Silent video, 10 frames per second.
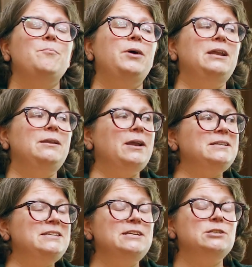But in
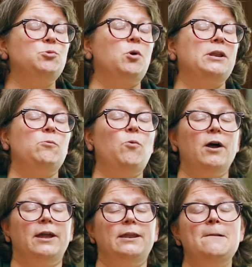
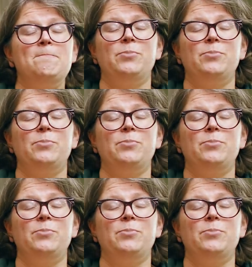1921,